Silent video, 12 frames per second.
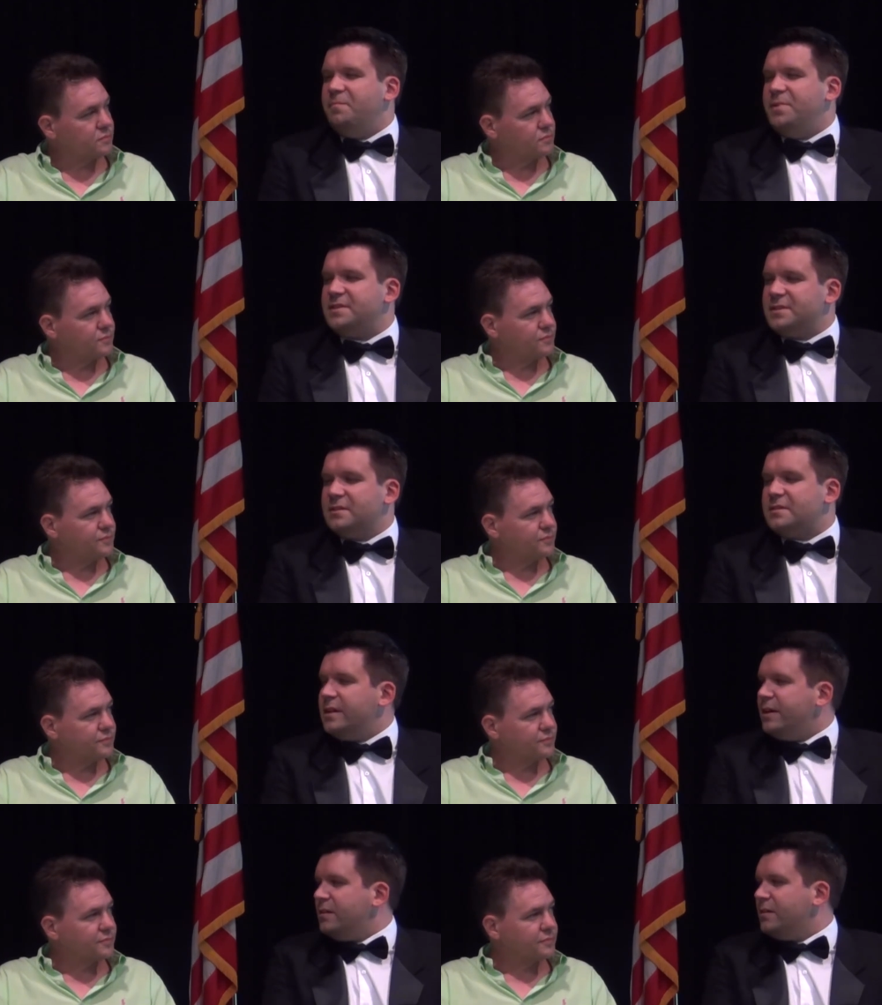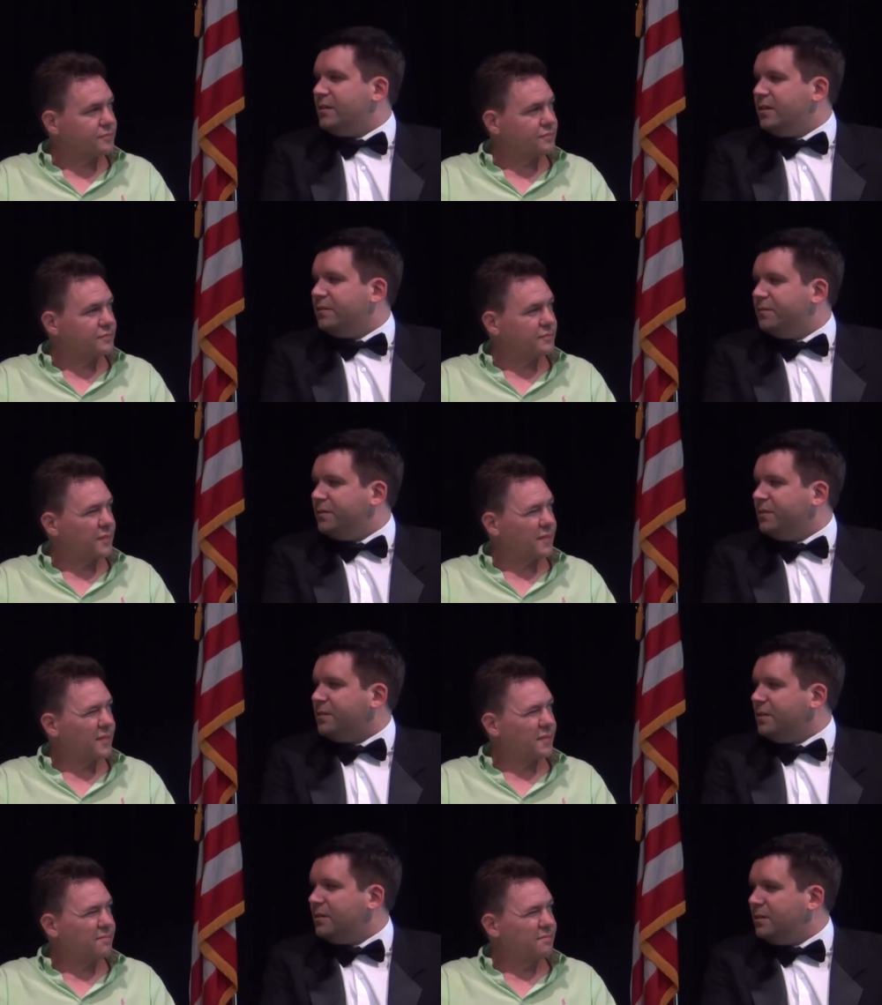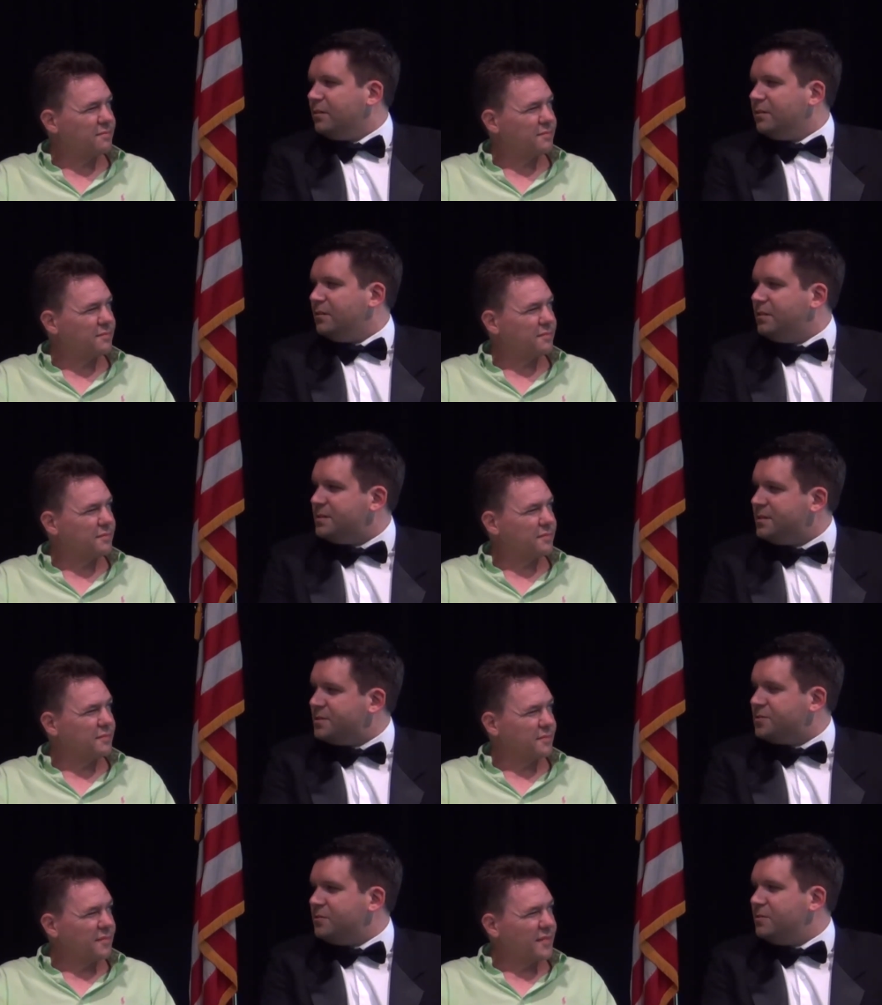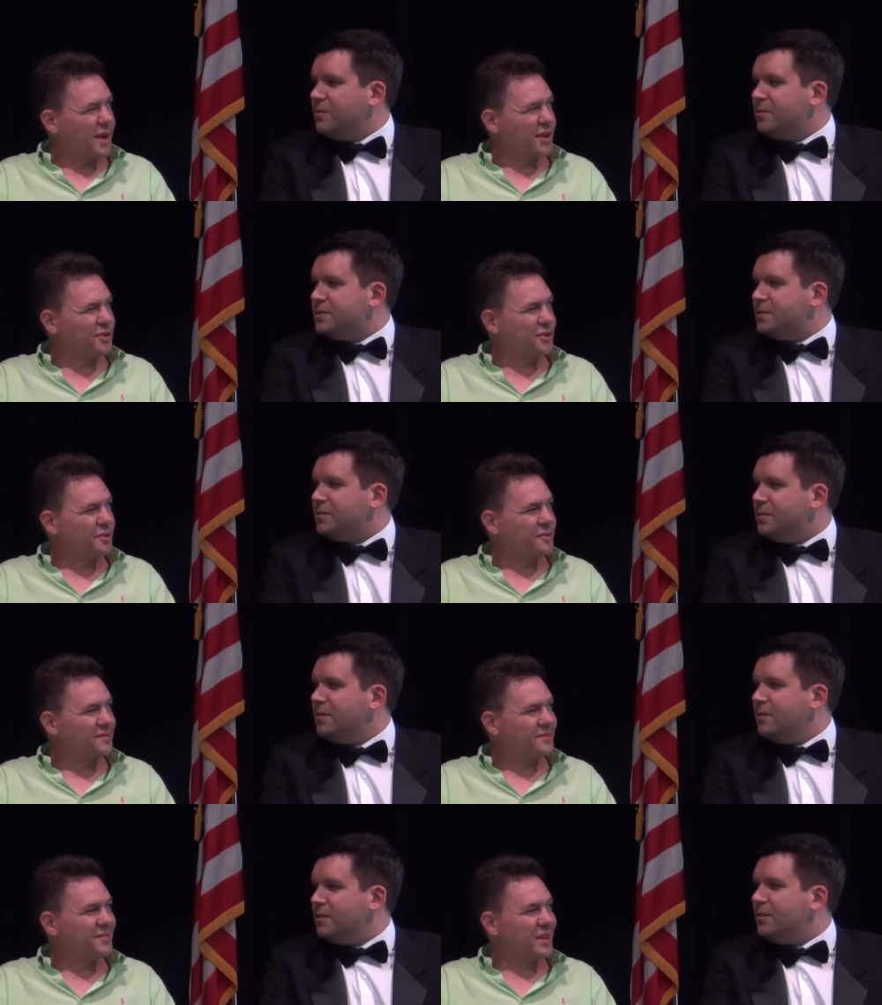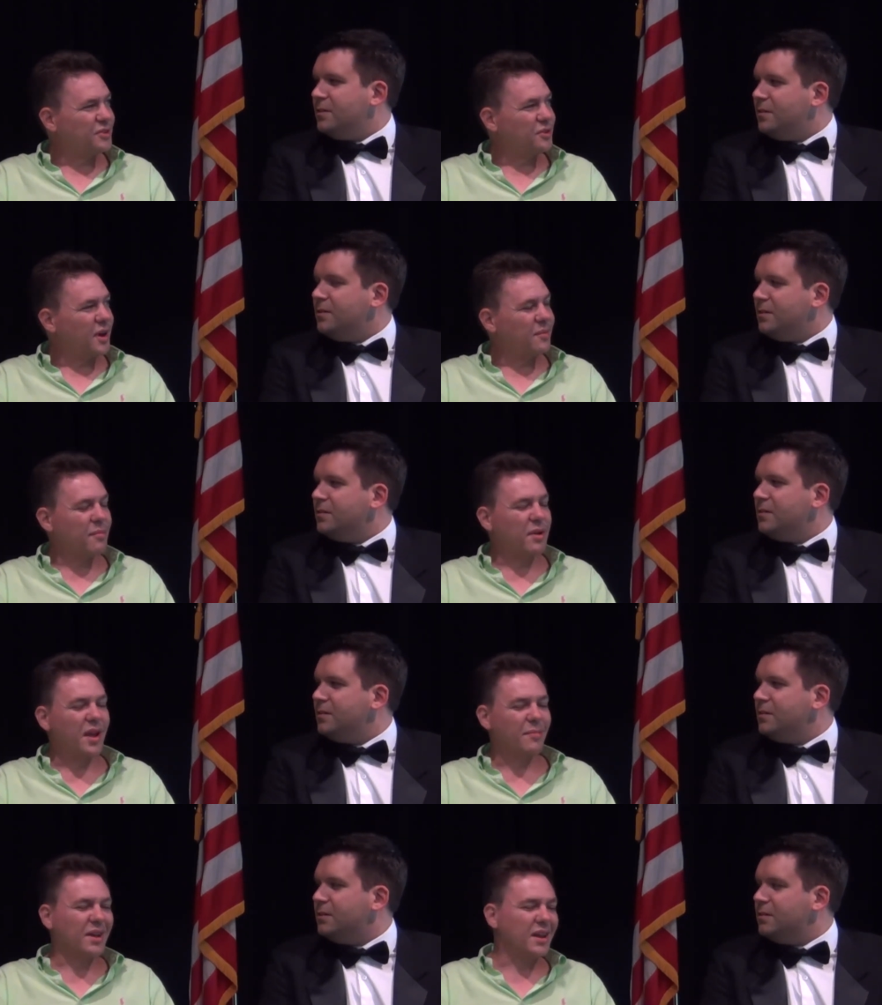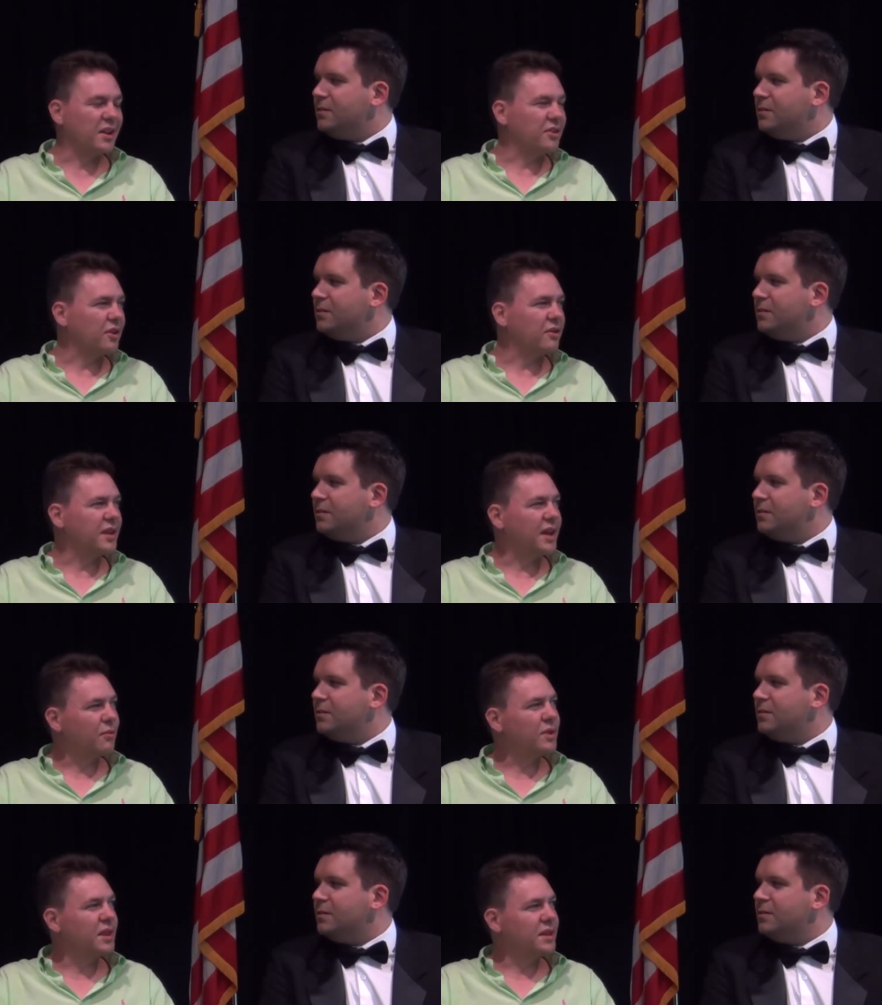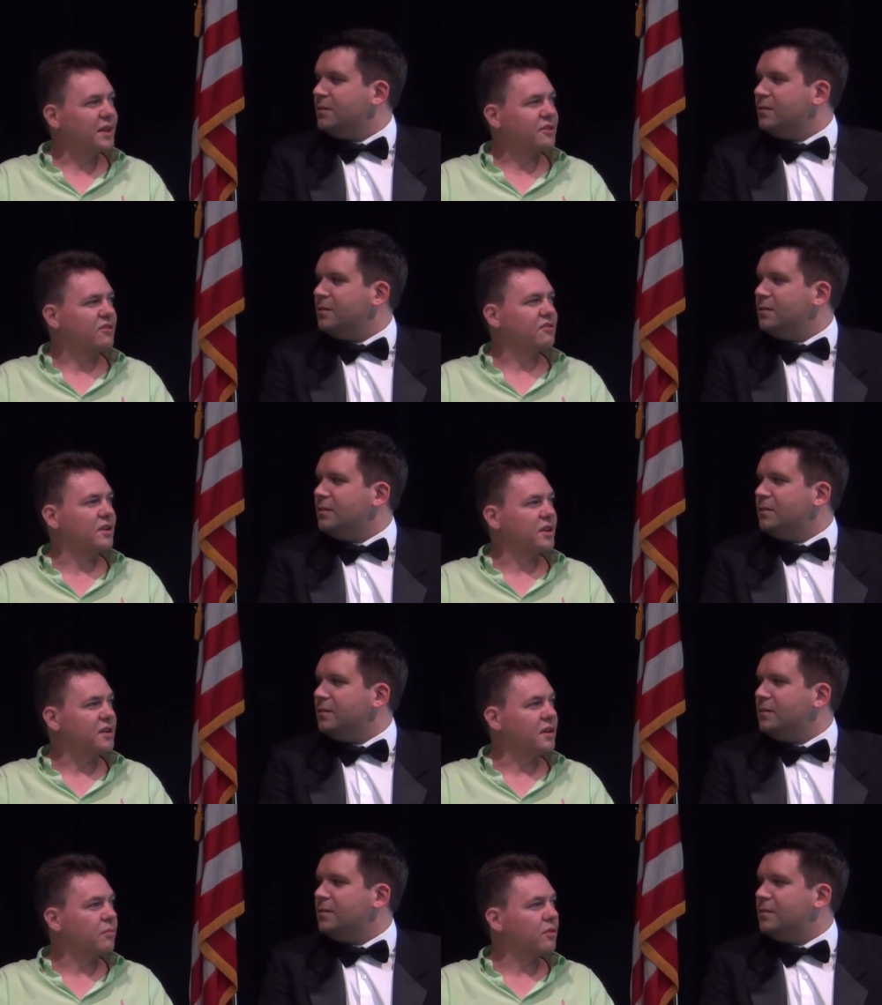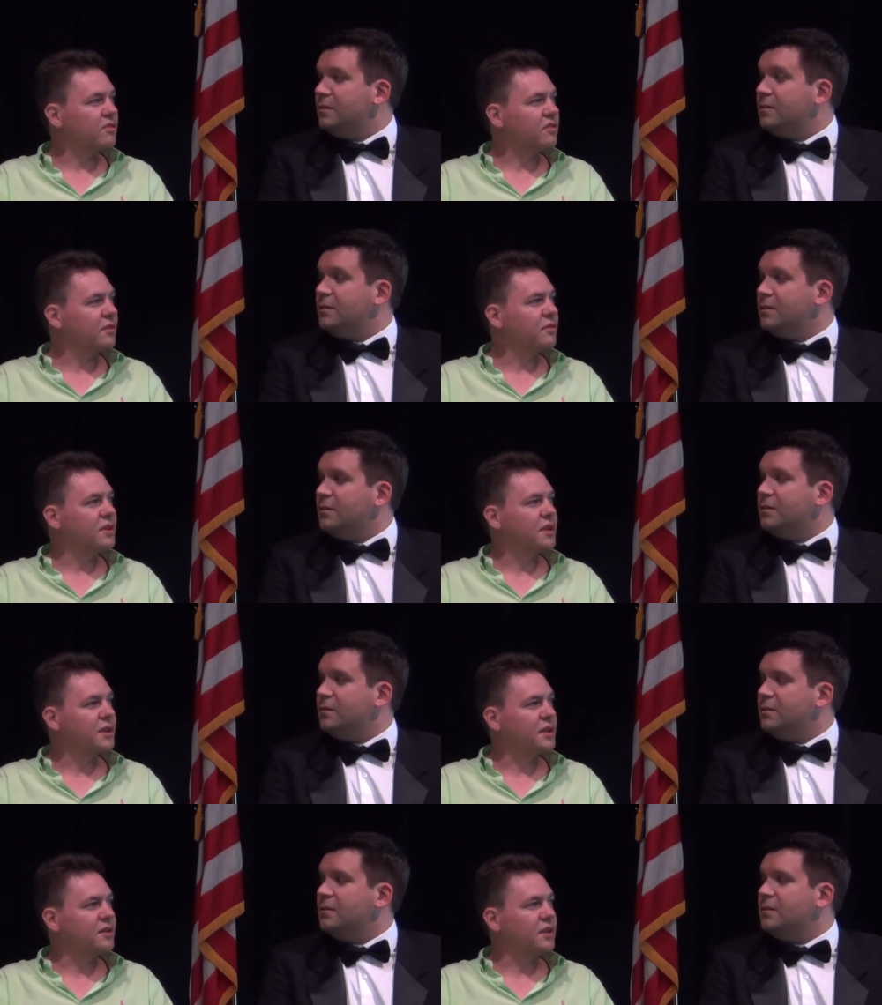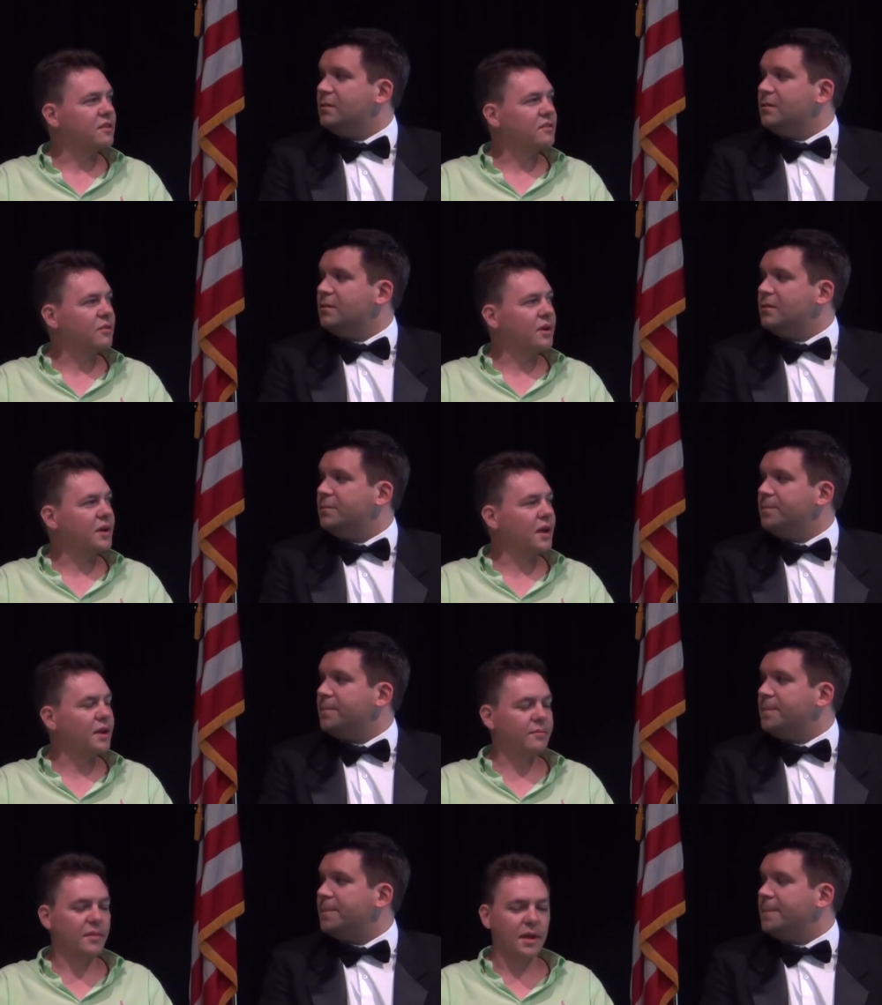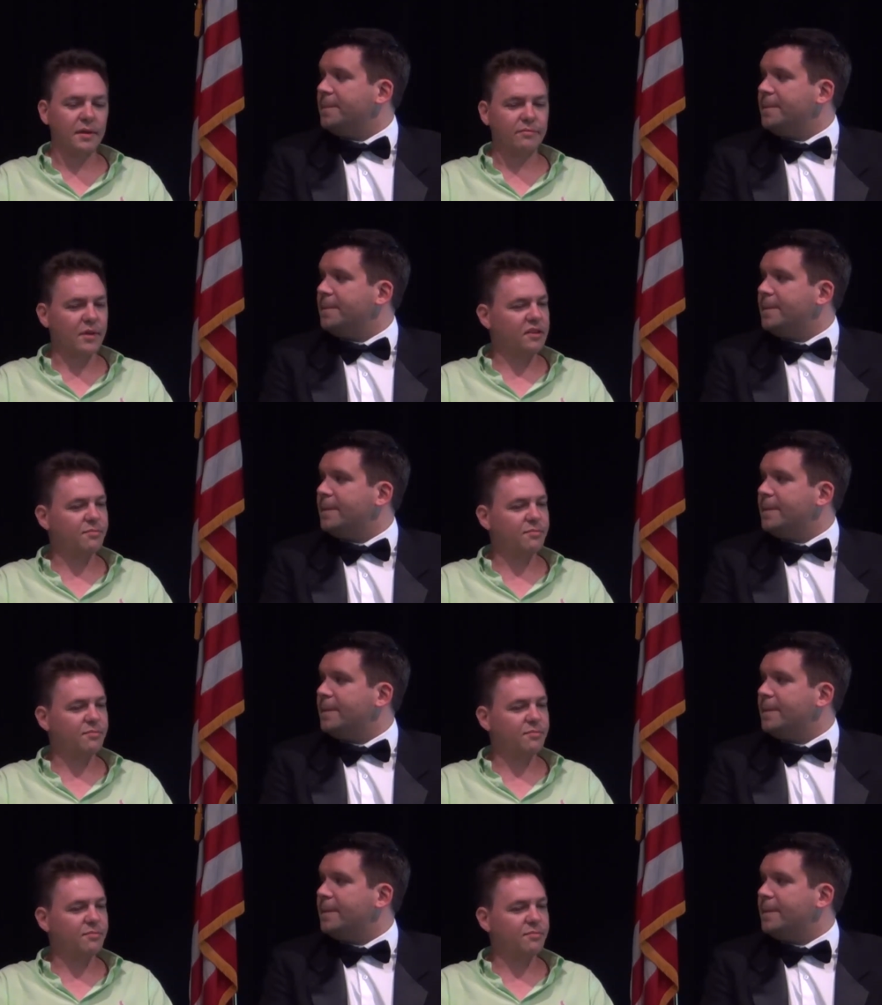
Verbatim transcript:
Speaker 1: business end of the theater.
Speaker 2: Is this true or I is do. it? I do. Yeah. I'm, I'm kind of nerdy. I really like to study numbers and everything. And, and so I, I, I